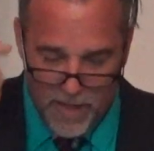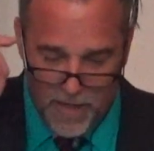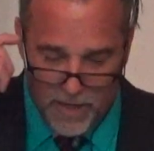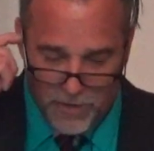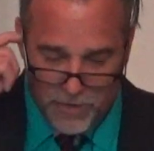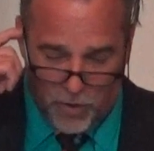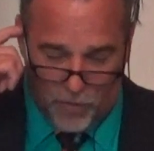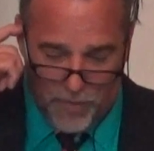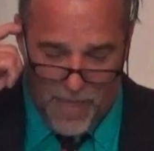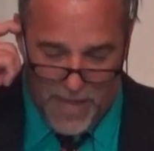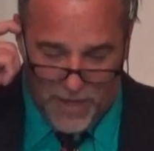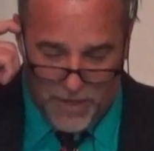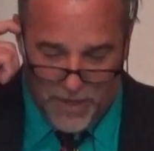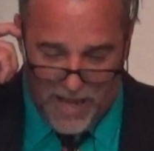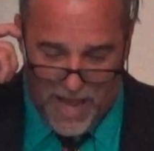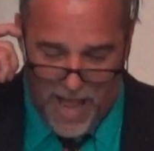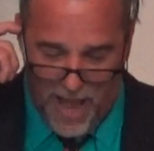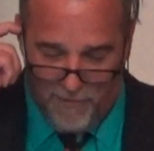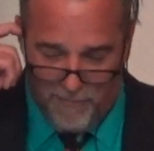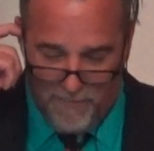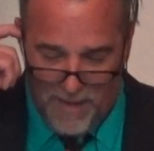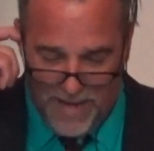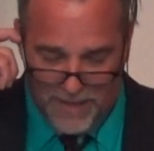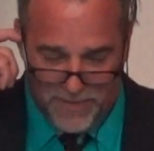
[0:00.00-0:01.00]
So they could
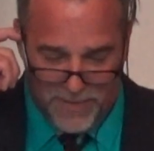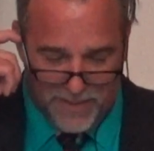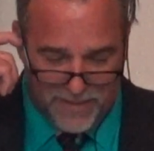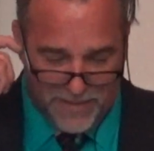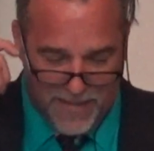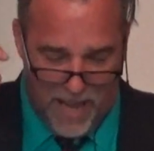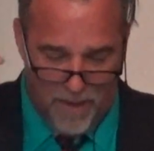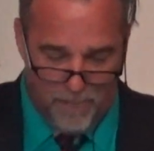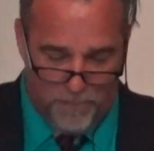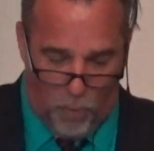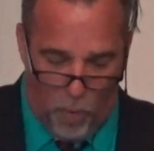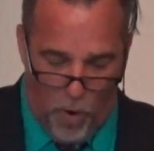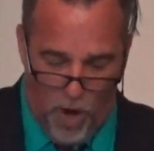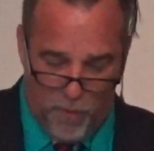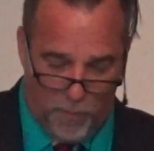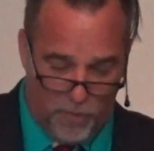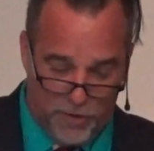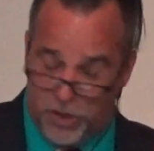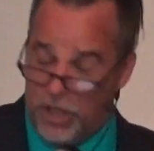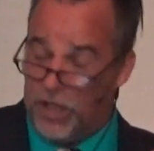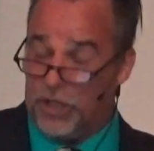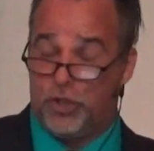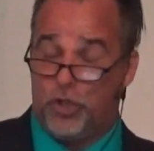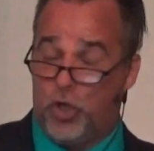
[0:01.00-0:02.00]
have made the same point
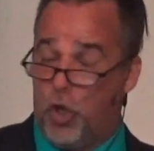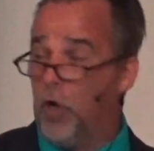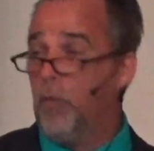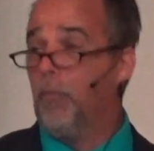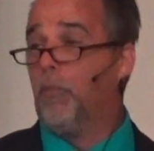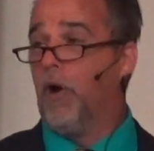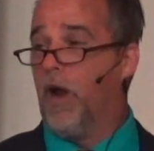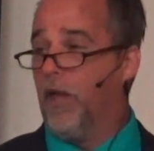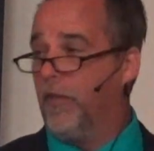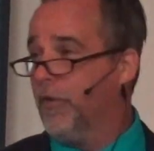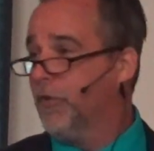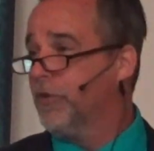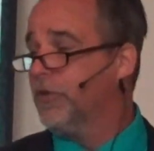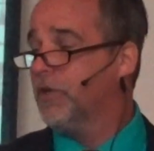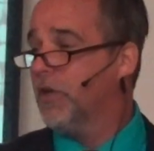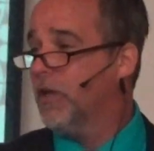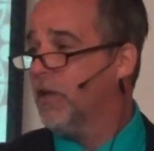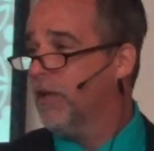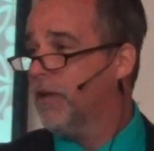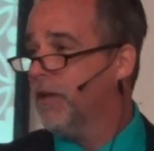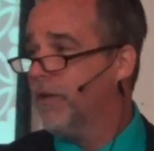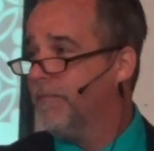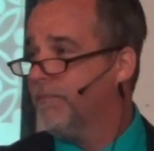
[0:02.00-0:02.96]
with just 2 brothers.